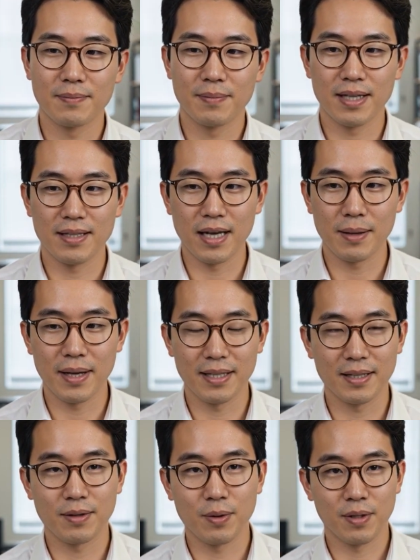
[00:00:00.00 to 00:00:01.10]
These databases
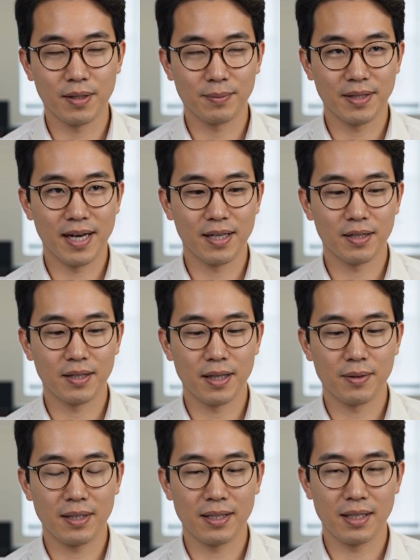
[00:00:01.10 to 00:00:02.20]
have grown substantially in
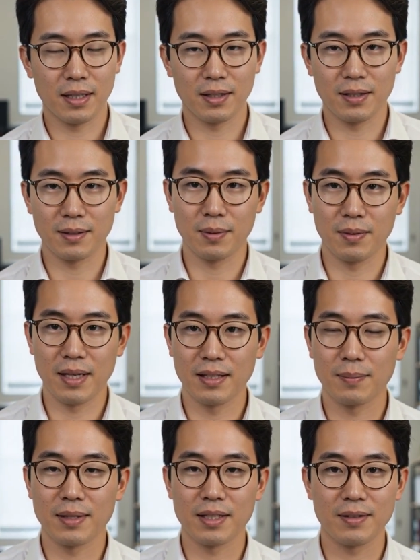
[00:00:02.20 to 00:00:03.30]
recent years and provide
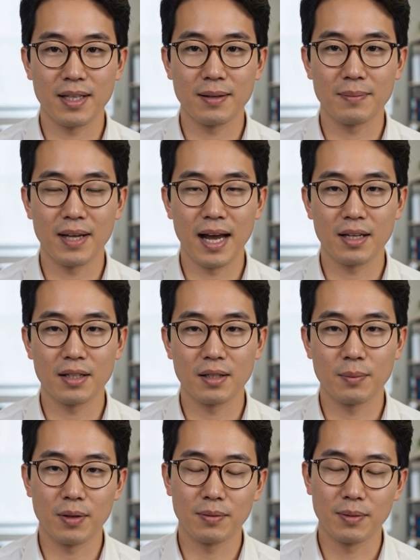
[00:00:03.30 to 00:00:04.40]
specific,
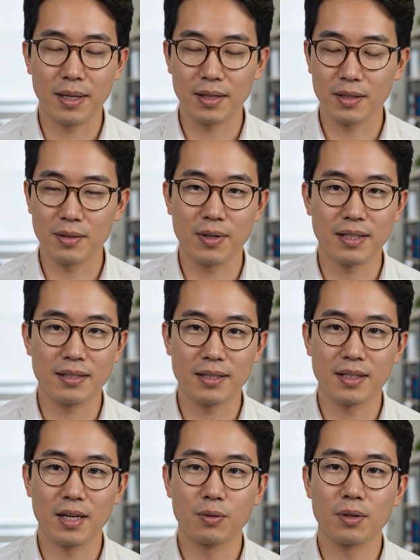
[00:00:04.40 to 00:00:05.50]
actionable information rather than
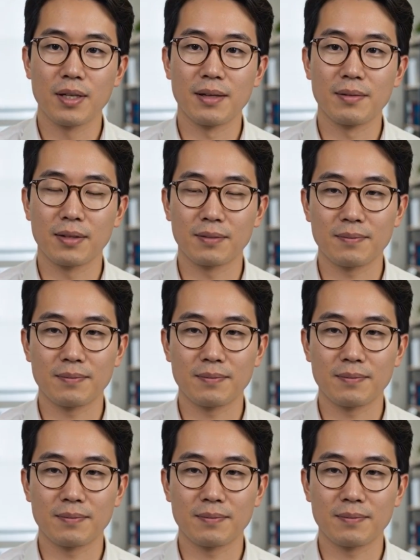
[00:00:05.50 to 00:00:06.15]
general claims.